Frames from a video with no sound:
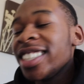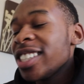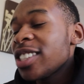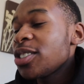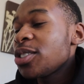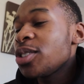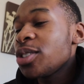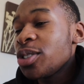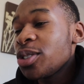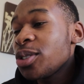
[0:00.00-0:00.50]
just
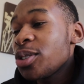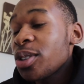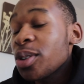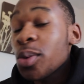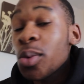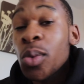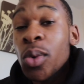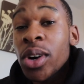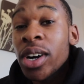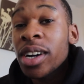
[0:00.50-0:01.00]
to do the
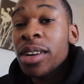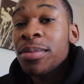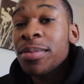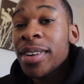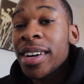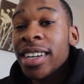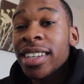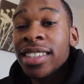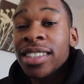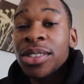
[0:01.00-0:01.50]
work,
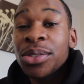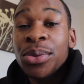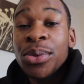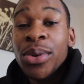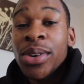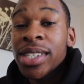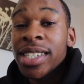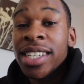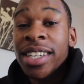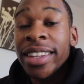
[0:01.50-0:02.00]
man, it
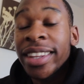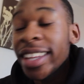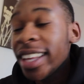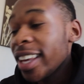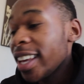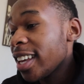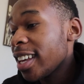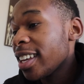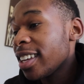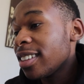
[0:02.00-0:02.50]
wasn't
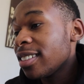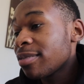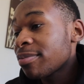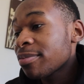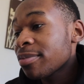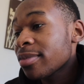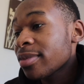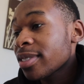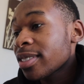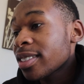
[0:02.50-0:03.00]
there.
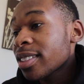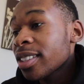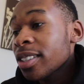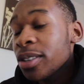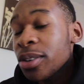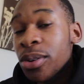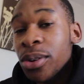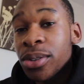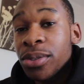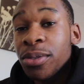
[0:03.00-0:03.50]

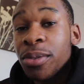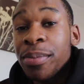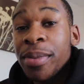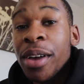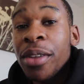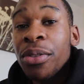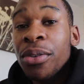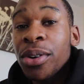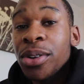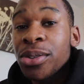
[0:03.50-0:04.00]
Because for me, I
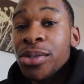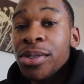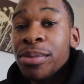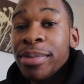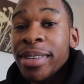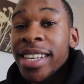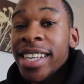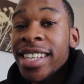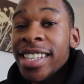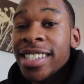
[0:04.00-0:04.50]
thought it was gonna
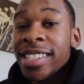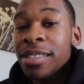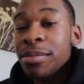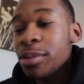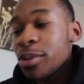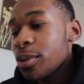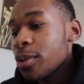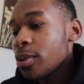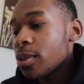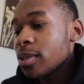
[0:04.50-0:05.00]
be easy
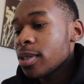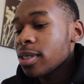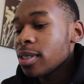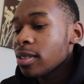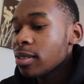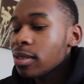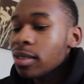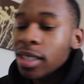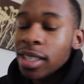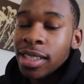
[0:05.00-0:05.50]
because,
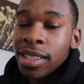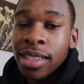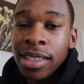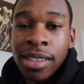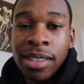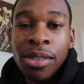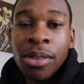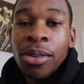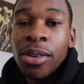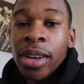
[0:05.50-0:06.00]

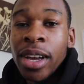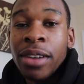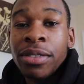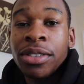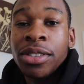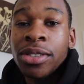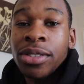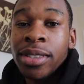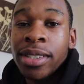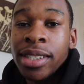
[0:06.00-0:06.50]
listen, all you have
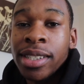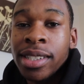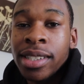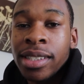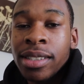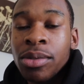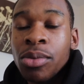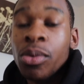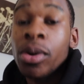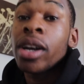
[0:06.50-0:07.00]
to do is
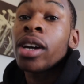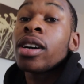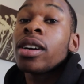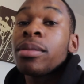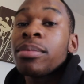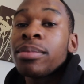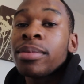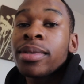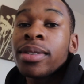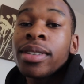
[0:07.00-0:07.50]
just wake up,
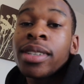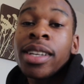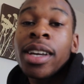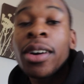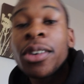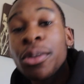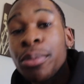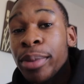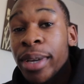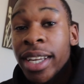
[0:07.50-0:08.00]
get
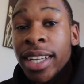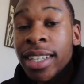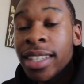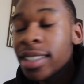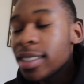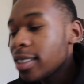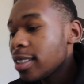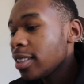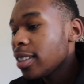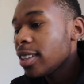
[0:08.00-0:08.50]
out of bed,
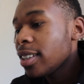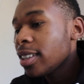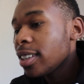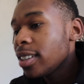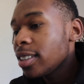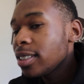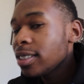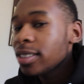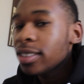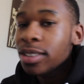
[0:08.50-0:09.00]

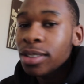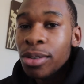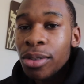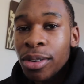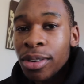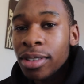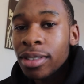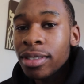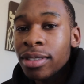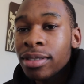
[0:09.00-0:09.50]
just go
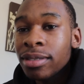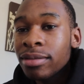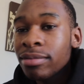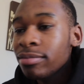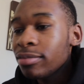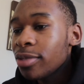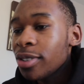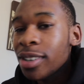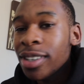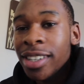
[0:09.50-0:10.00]

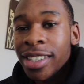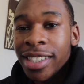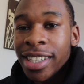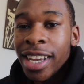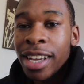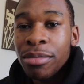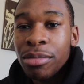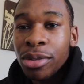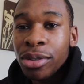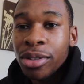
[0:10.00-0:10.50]
on a
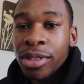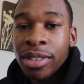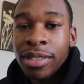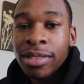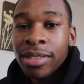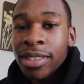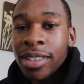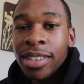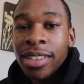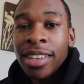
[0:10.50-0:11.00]
table
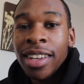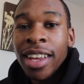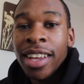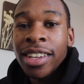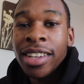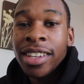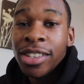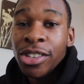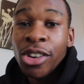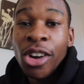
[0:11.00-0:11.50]

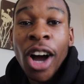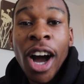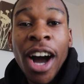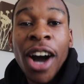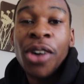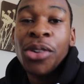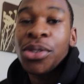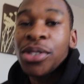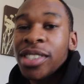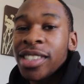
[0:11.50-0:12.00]
in your
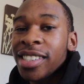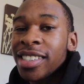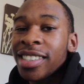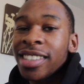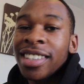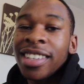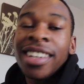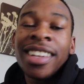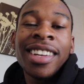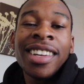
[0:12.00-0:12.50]
house
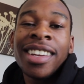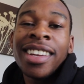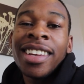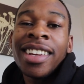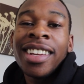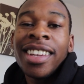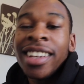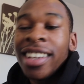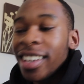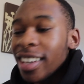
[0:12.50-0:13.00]

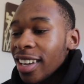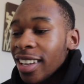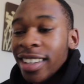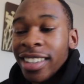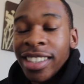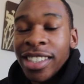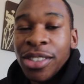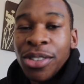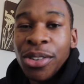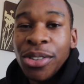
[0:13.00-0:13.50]
and
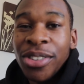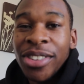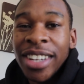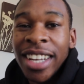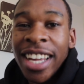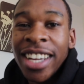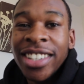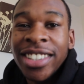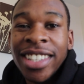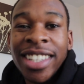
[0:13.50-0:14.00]
just go to the
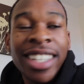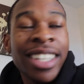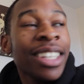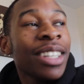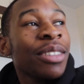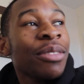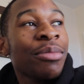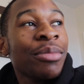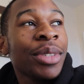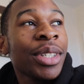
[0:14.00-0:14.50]
lecture.
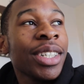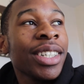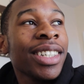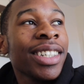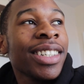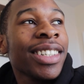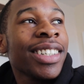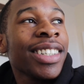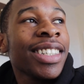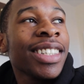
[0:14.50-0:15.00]

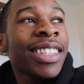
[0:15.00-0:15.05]
But